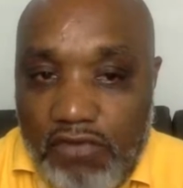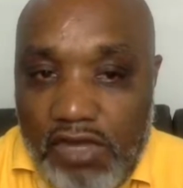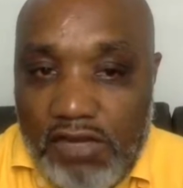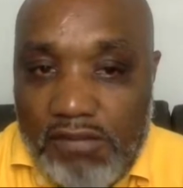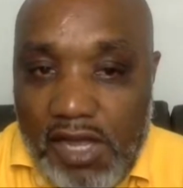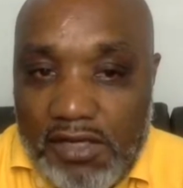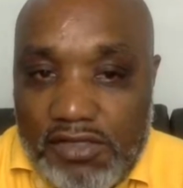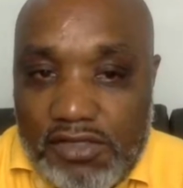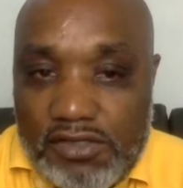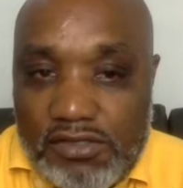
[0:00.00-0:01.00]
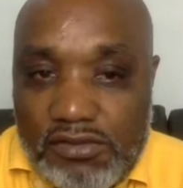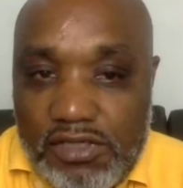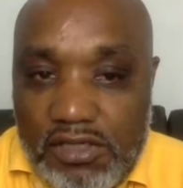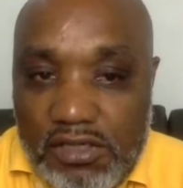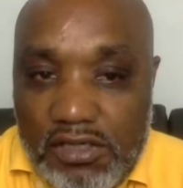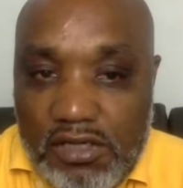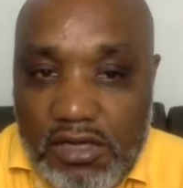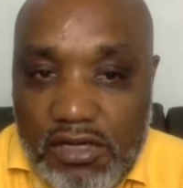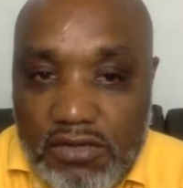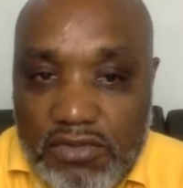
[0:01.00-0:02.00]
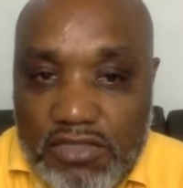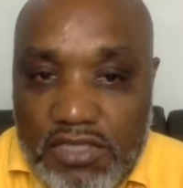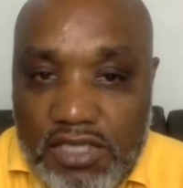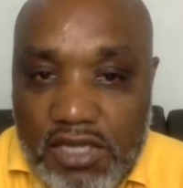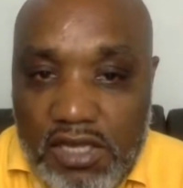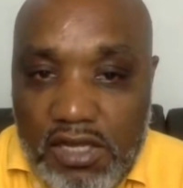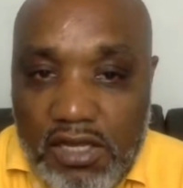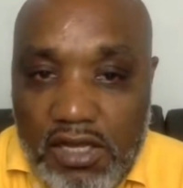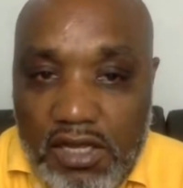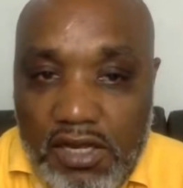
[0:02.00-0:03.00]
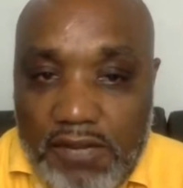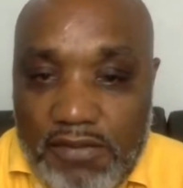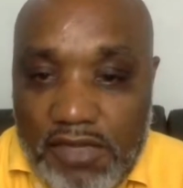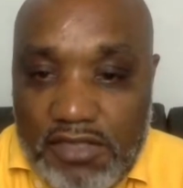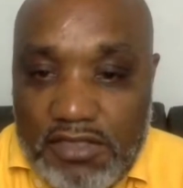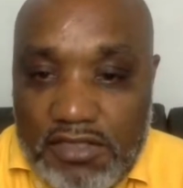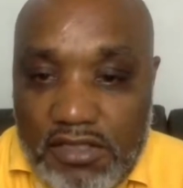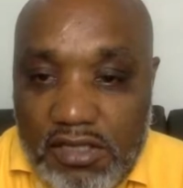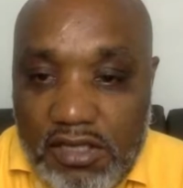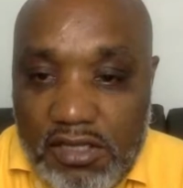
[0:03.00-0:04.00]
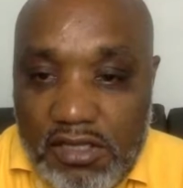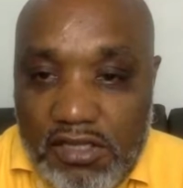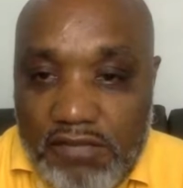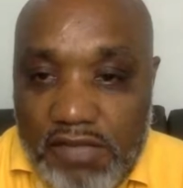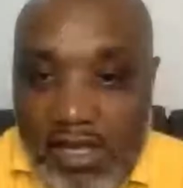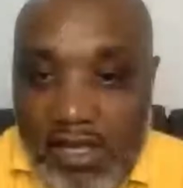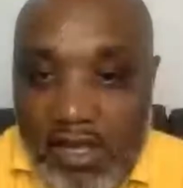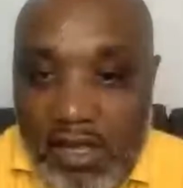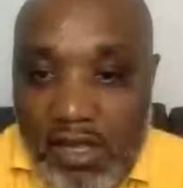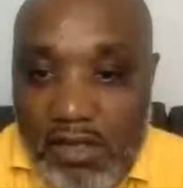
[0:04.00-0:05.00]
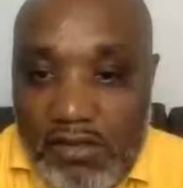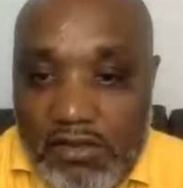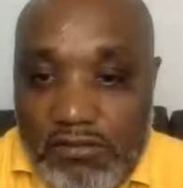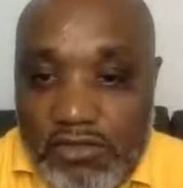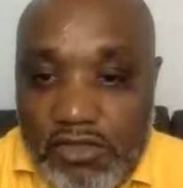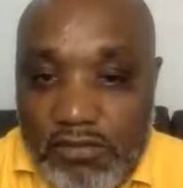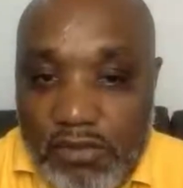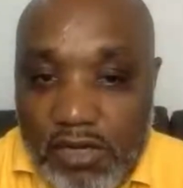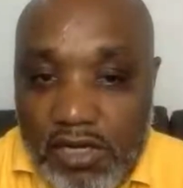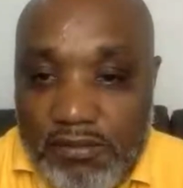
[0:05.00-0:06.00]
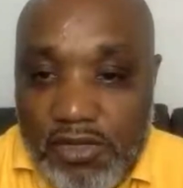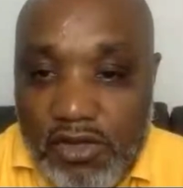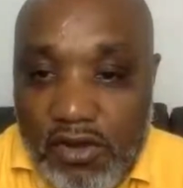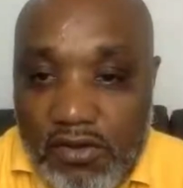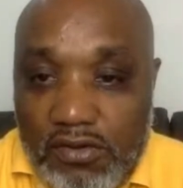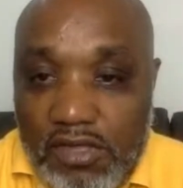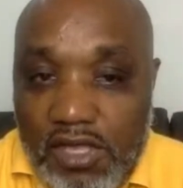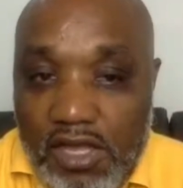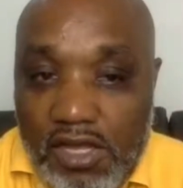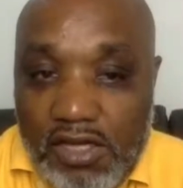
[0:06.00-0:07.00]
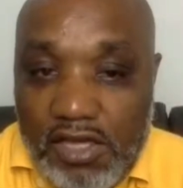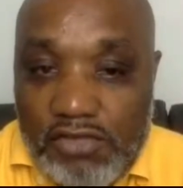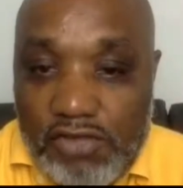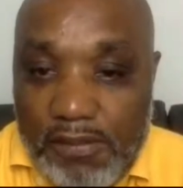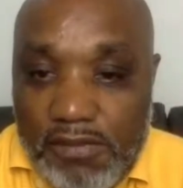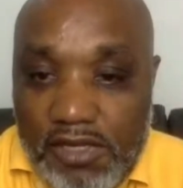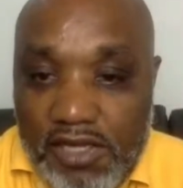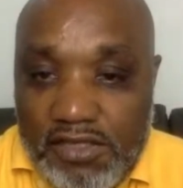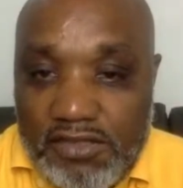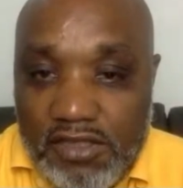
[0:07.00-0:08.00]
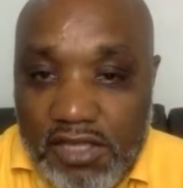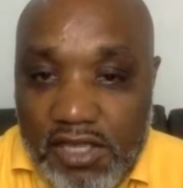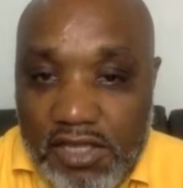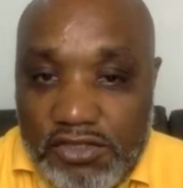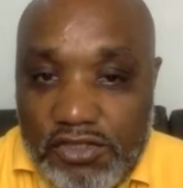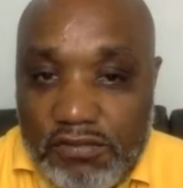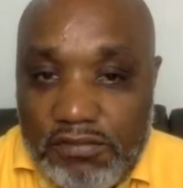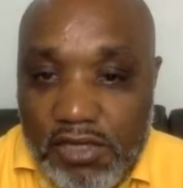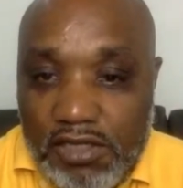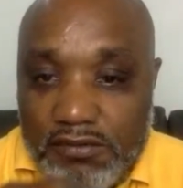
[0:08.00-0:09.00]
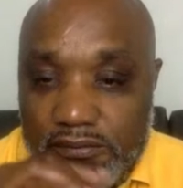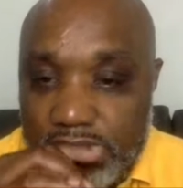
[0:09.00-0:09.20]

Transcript: father bag nursery, Leucaena and them things, give me a, a, a thumbs up or let me know, and I'll drop the link so you can jump on.